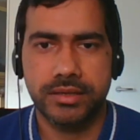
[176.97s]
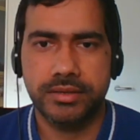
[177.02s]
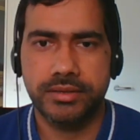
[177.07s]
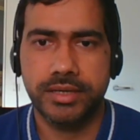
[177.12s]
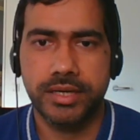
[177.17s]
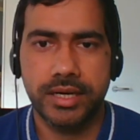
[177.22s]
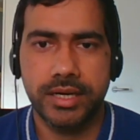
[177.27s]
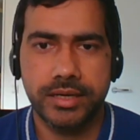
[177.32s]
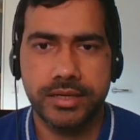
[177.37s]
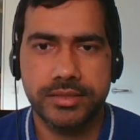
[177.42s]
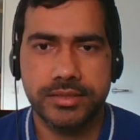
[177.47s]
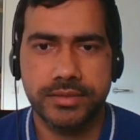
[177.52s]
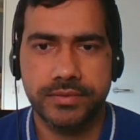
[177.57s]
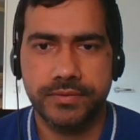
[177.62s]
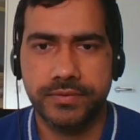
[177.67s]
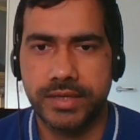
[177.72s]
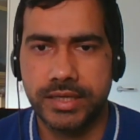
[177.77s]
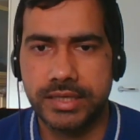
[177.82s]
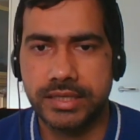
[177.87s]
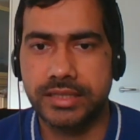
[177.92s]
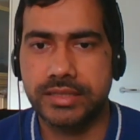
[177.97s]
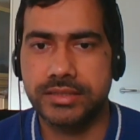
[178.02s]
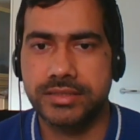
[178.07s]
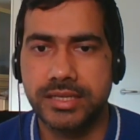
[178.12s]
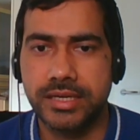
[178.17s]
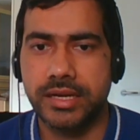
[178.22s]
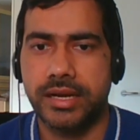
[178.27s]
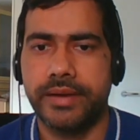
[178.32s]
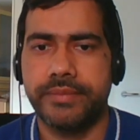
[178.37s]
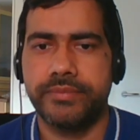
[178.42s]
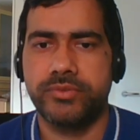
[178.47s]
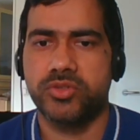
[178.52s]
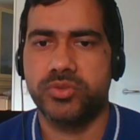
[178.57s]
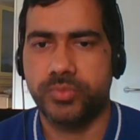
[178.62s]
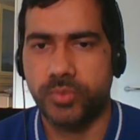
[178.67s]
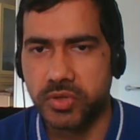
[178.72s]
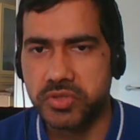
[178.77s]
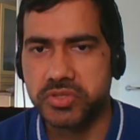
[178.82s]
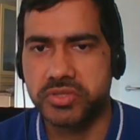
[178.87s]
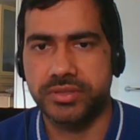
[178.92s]
Regardless of that, they still have to
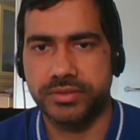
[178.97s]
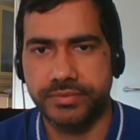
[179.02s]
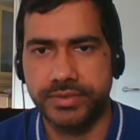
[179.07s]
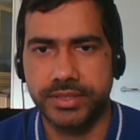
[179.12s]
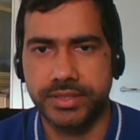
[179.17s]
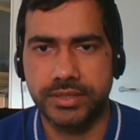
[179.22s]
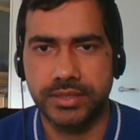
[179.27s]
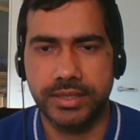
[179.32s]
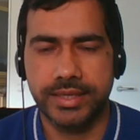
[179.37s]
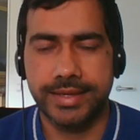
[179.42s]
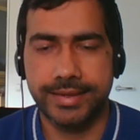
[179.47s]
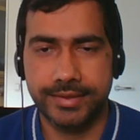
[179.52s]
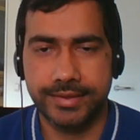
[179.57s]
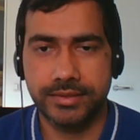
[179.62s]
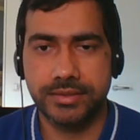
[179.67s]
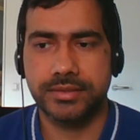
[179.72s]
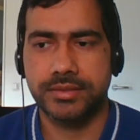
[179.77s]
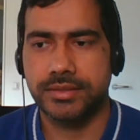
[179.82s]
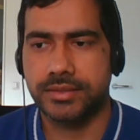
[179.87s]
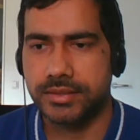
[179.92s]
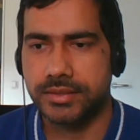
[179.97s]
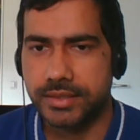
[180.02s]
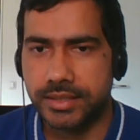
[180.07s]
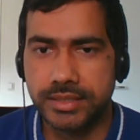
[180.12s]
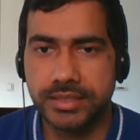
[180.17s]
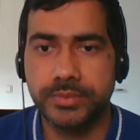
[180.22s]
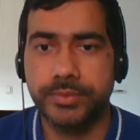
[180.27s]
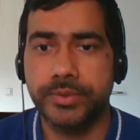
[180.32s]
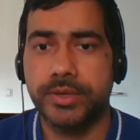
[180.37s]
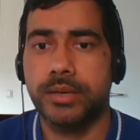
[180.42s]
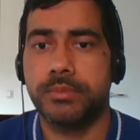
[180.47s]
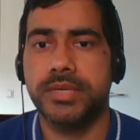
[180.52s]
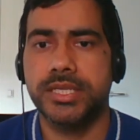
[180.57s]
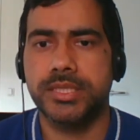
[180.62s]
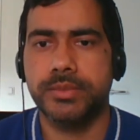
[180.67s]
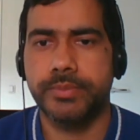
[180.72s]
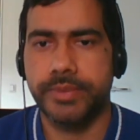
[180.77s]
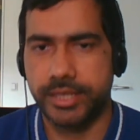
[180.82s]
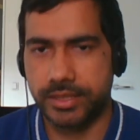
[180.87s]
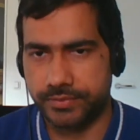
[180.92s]
sponsor the visa. Hence, it has become
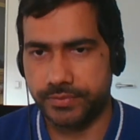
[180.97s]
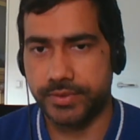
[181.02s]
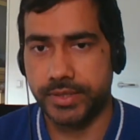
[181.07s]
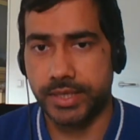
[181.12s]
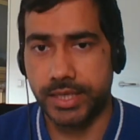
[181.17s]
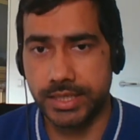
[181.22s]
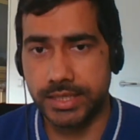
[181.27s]
much better for